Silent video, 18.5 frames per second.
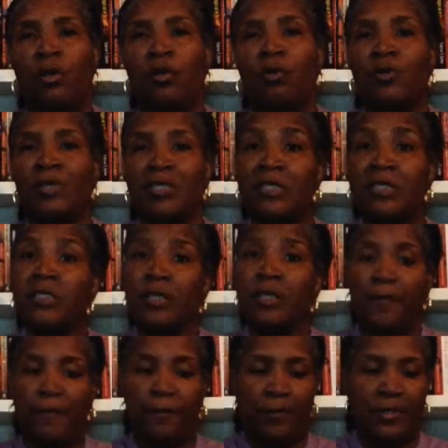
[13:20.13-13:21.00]
was
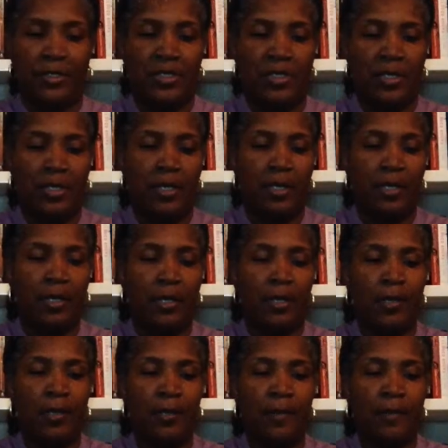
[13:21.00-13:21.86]
different.
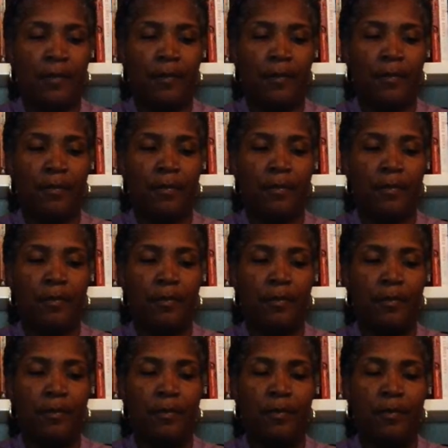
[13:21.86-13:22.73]
Um,
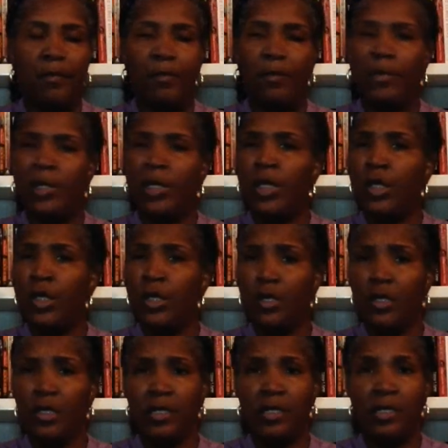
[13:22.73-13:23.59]

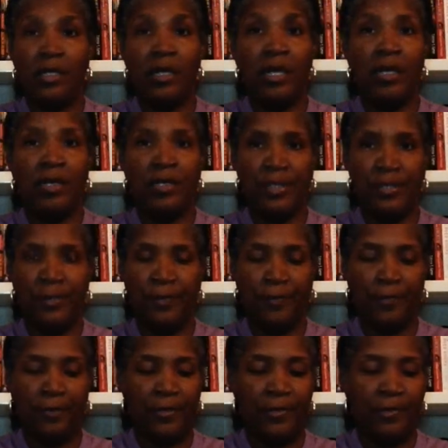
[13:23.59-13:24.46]
good, yet
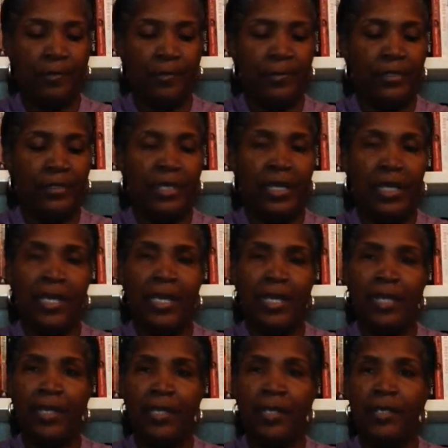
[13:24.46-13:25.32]
different.
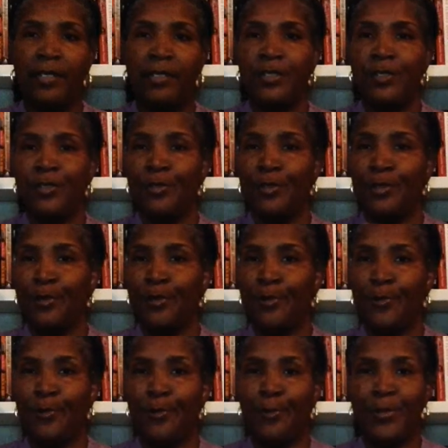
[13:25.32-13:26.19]
And, you
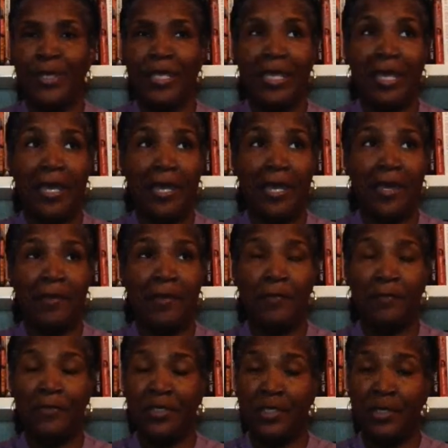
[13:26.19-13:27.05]
know, we
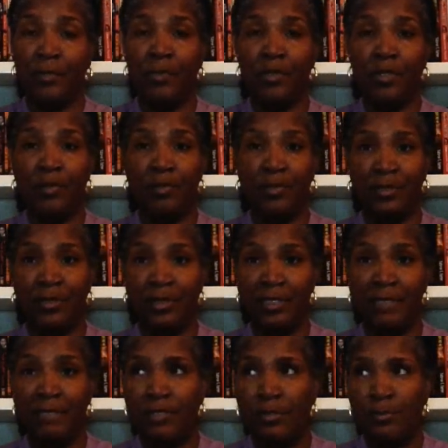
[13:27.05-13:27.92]
have similar
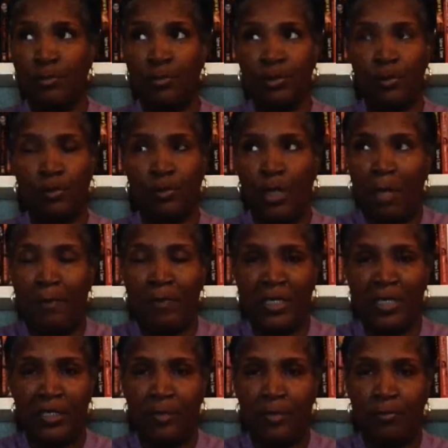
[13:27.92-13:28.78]
beliefs. I
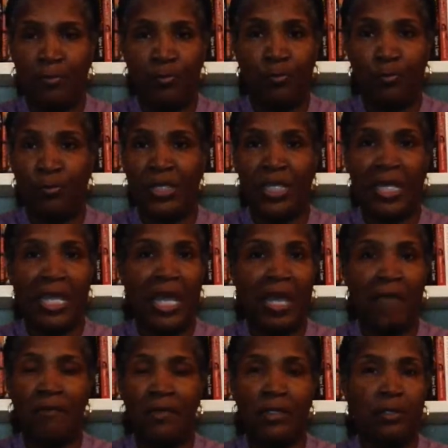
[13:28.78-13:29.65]
mean, we
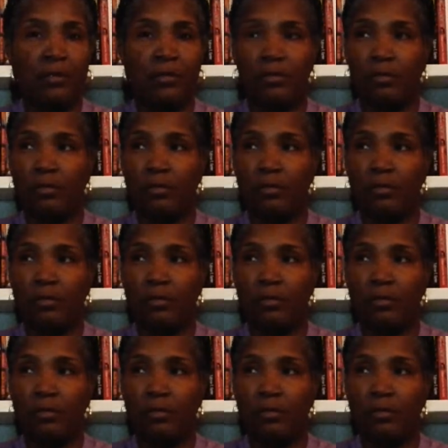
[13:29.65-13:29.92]
haven't,